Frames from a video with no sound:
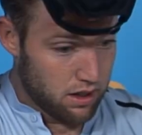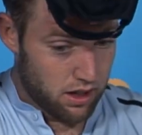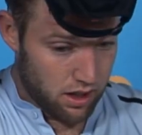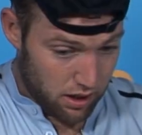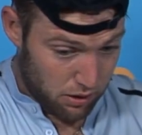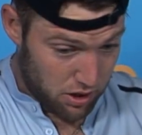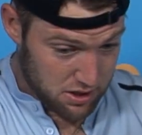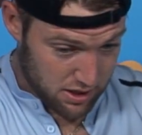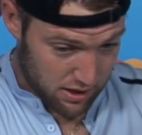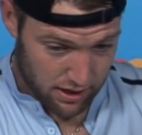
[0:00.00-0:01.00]

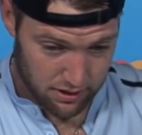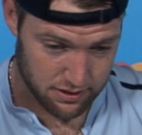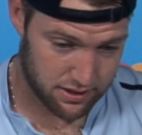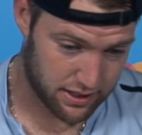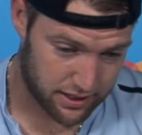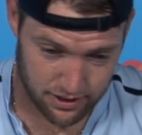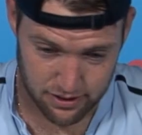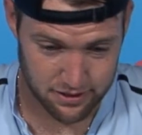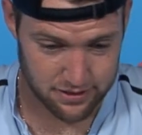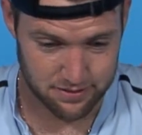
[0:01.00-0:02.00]
Was it? I
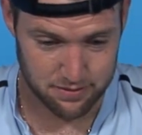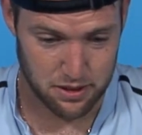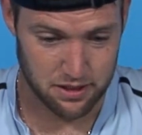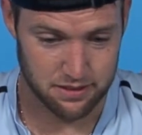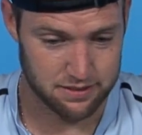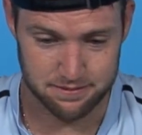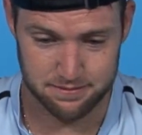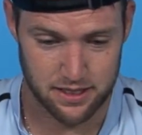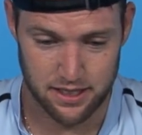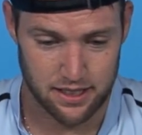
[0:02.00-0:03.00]
don't mean
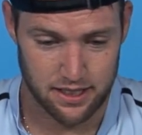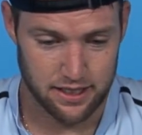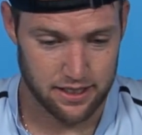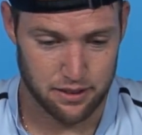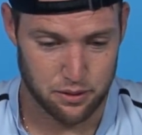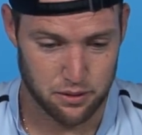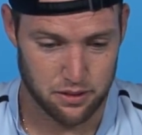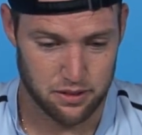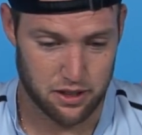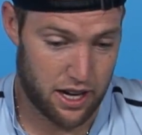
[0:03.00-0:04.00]

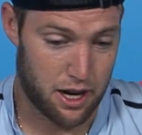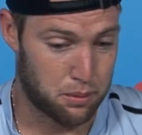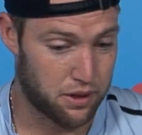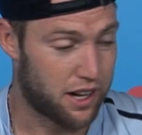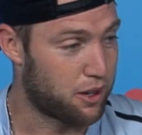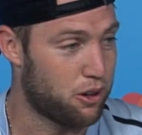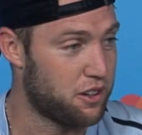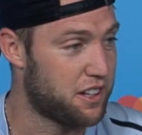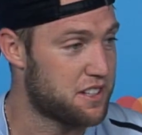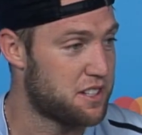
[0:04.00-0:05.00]
you got to play high
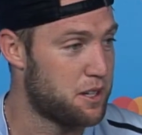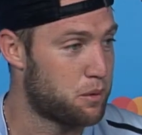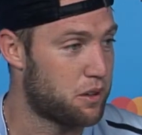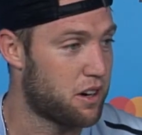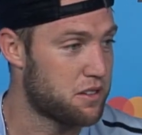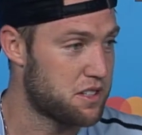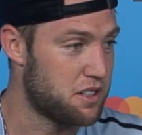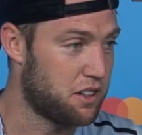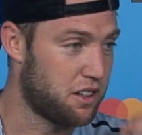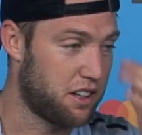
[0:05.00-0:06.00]
quality against him, or obviously
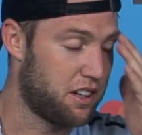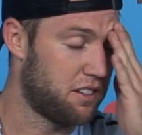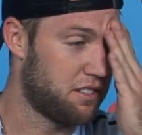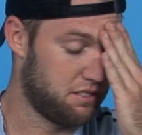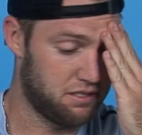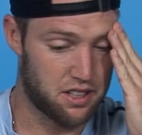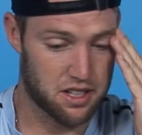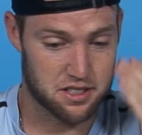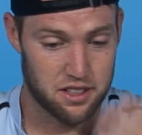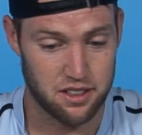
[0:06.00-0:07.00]
you're going to get
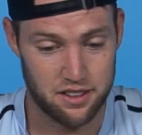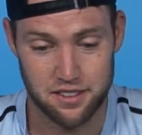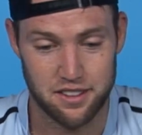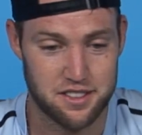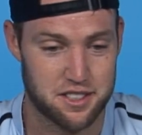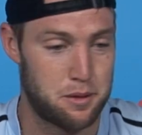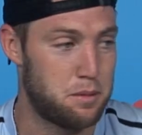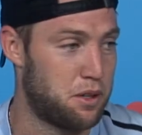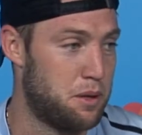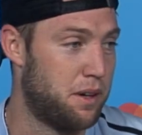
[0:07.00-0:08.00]
dusted and it's going to
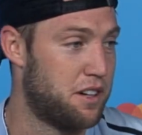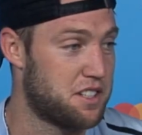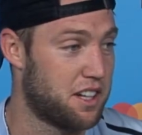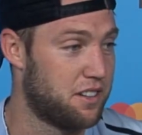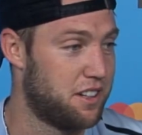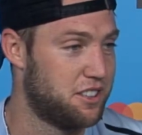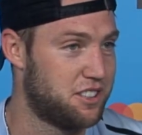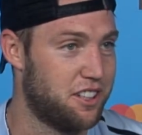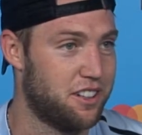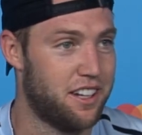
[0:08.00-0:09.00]
be pretty embarrassing out there.
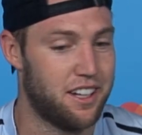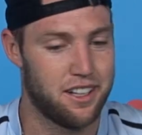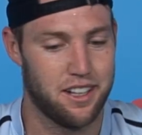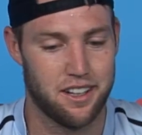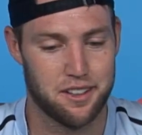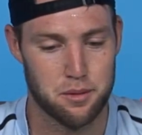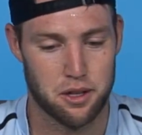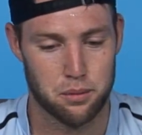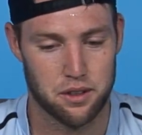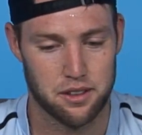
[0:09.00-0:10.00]
So you
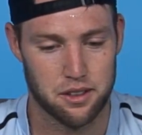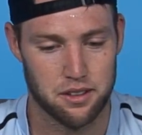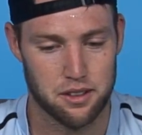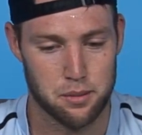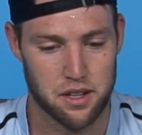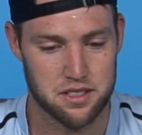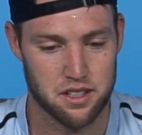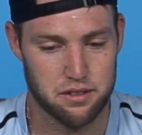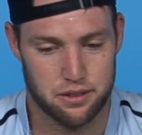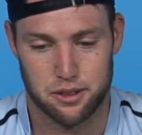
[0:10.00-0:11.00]
better bring your best
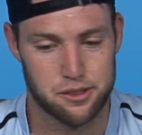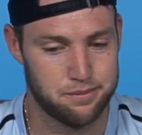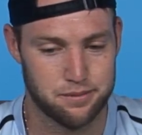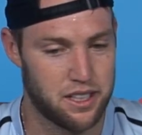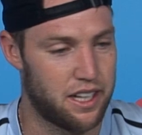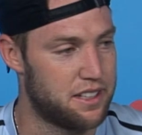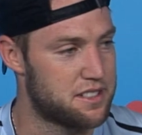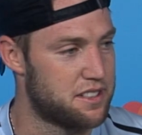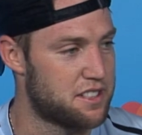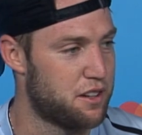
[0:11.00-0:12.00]
stuff, or
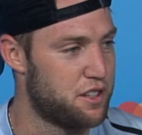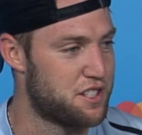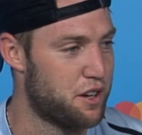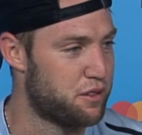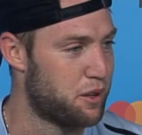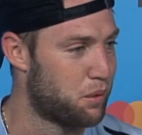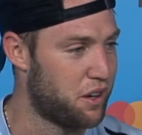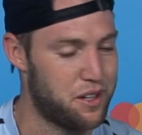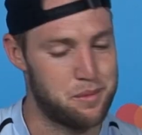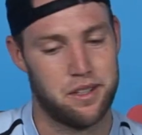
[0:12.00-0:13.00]
it's no fun
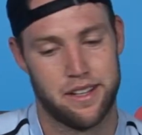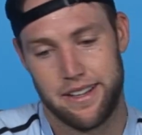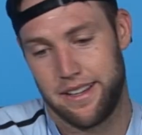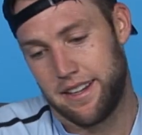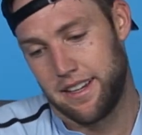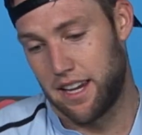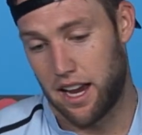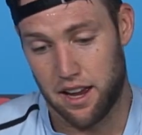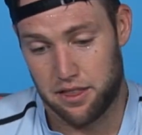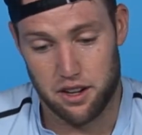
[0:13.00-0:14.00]
playing him.
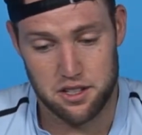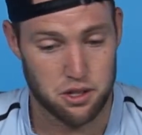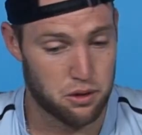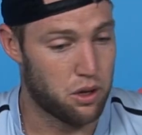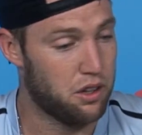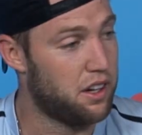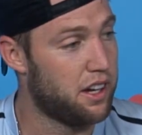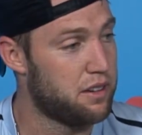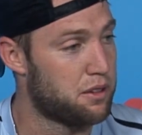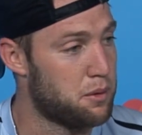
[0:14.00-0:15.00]
Yeah, I thought I served well
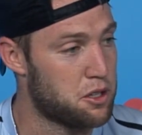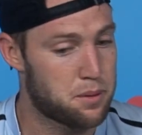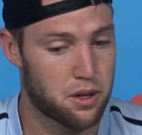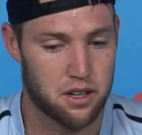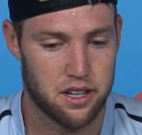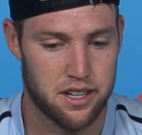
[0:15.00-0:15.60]
today for the most part.